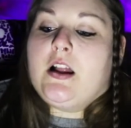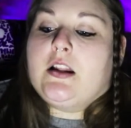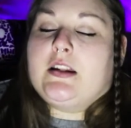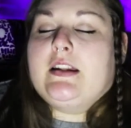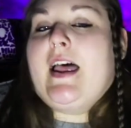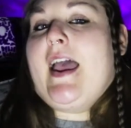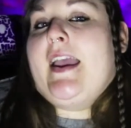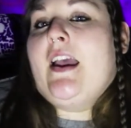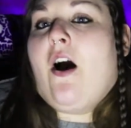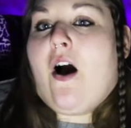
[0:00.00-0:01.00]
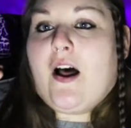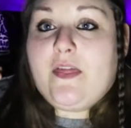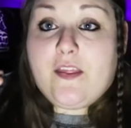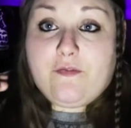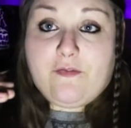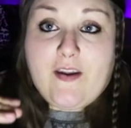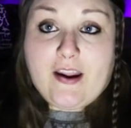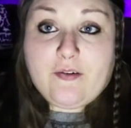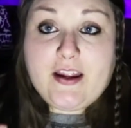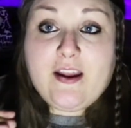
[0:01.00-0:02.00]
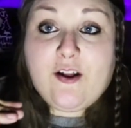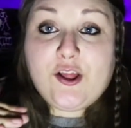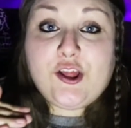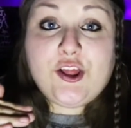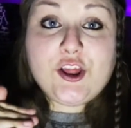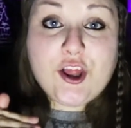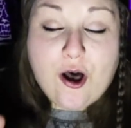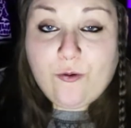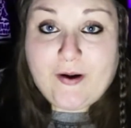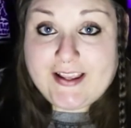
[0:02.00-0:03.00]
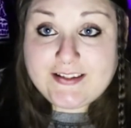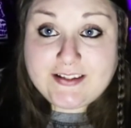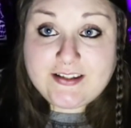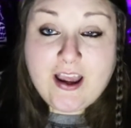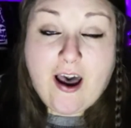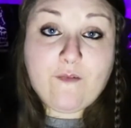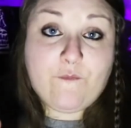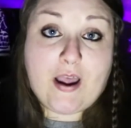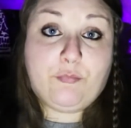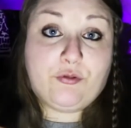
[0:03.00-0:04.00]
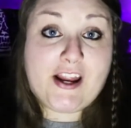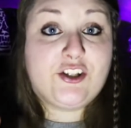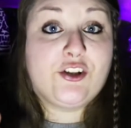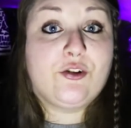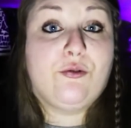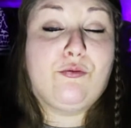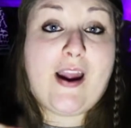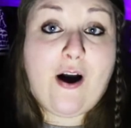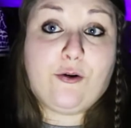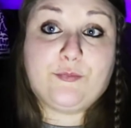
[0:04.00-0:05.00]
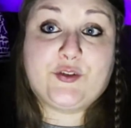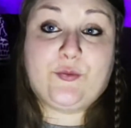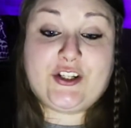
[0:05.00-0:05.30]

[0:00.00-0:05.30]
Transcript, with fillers: lay on the very lowest of vibrational realms,